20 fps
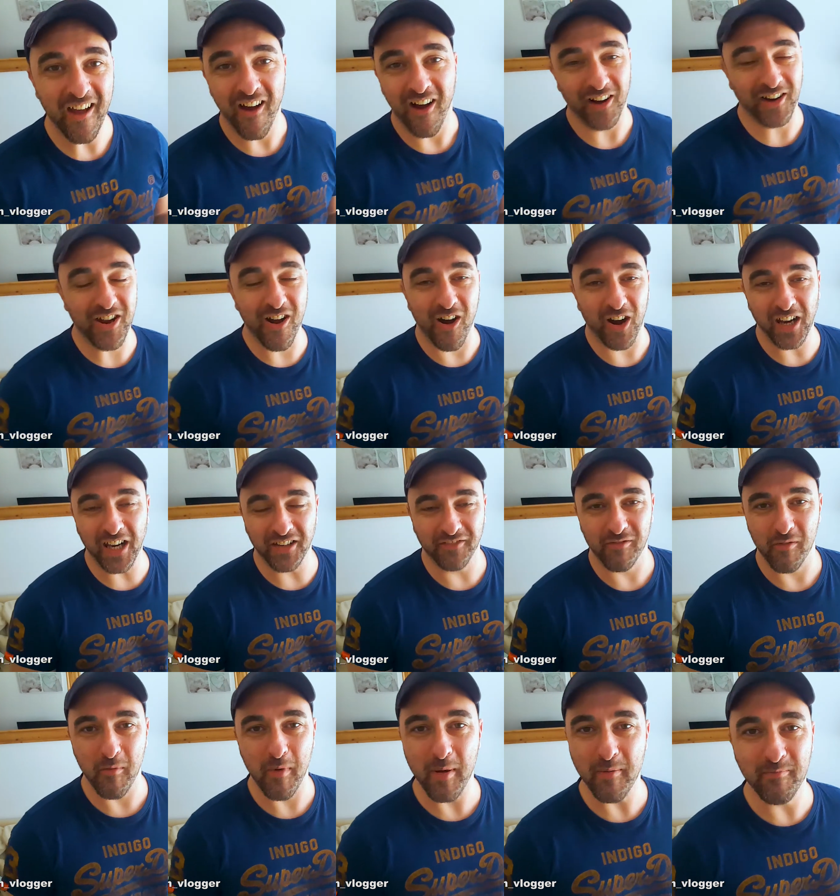I can't
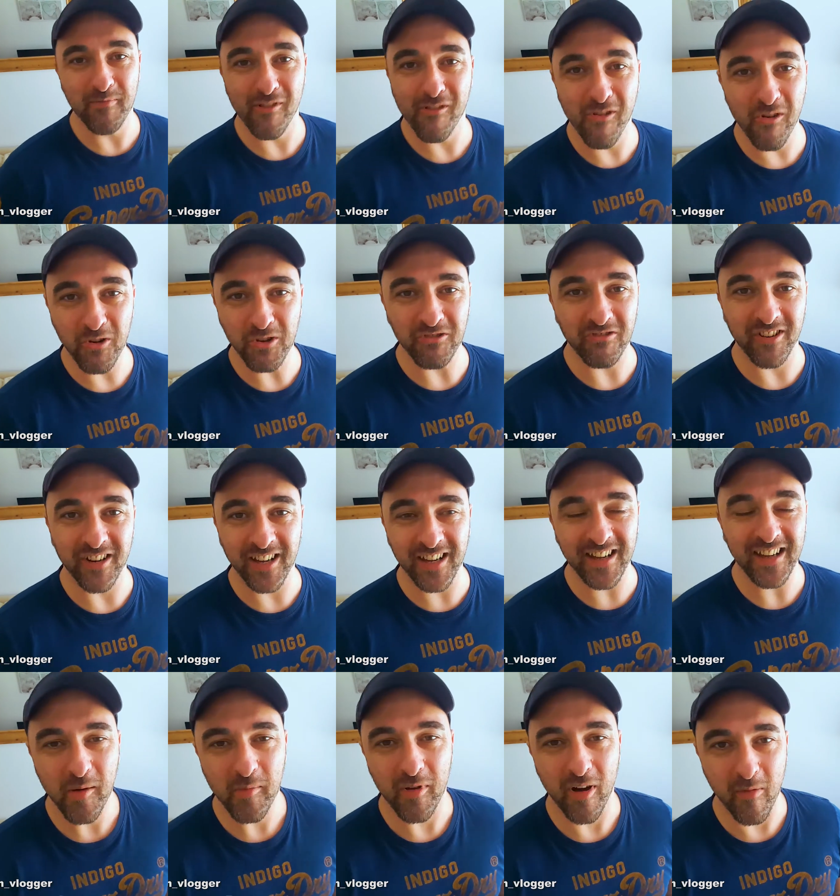even remember ordering
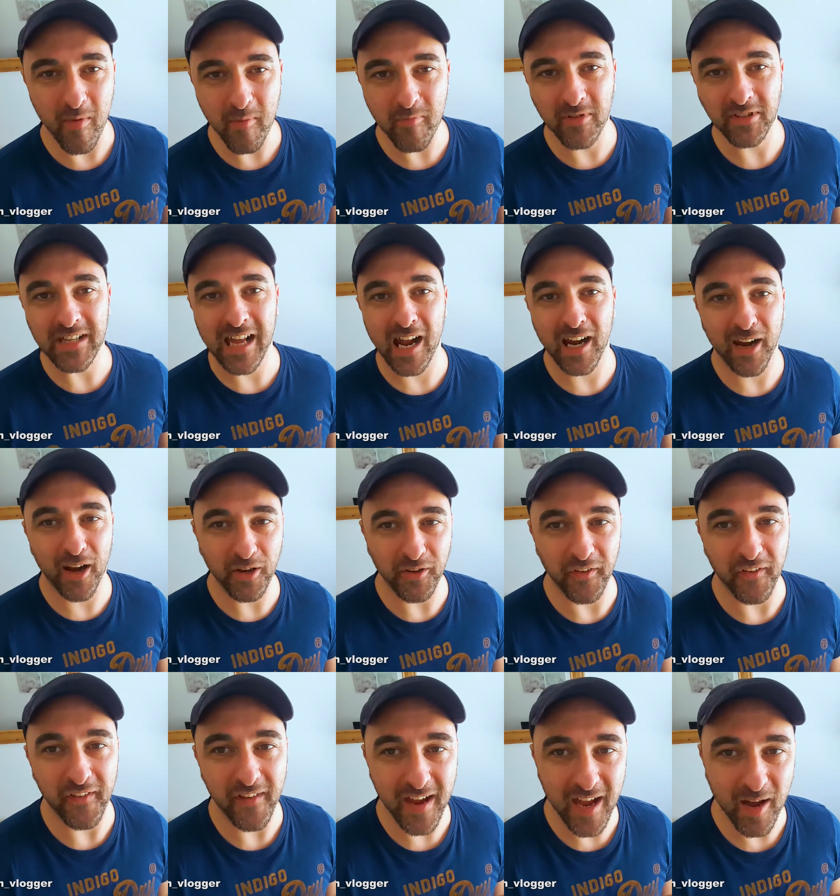it, but I remember
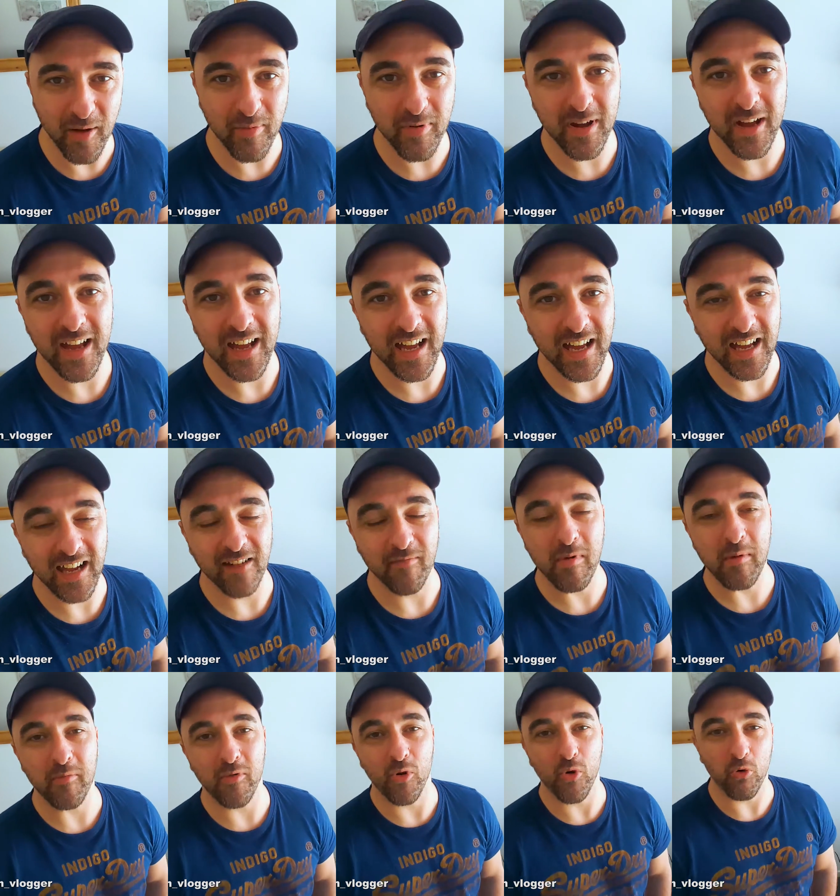downloading the app and I
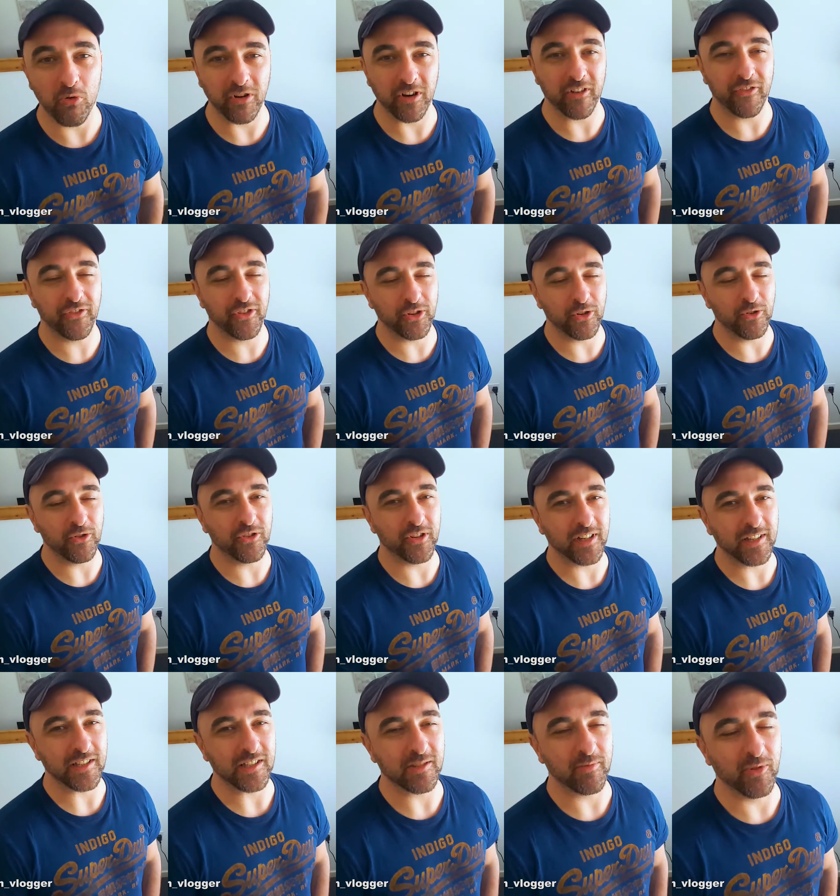remember ordering a few
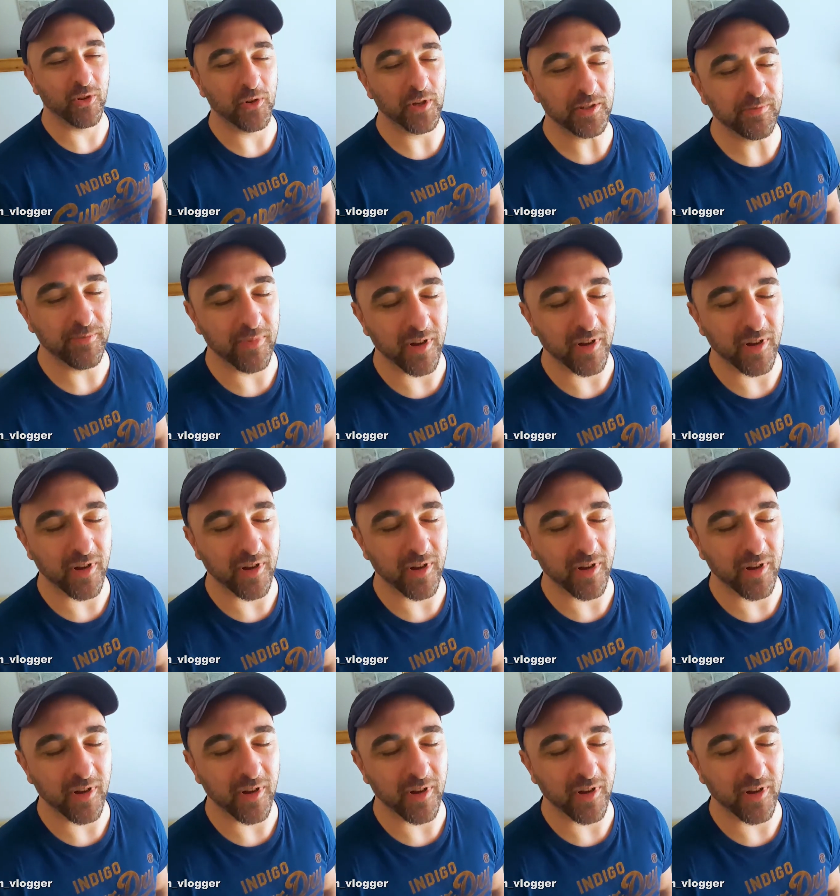things, to be honest,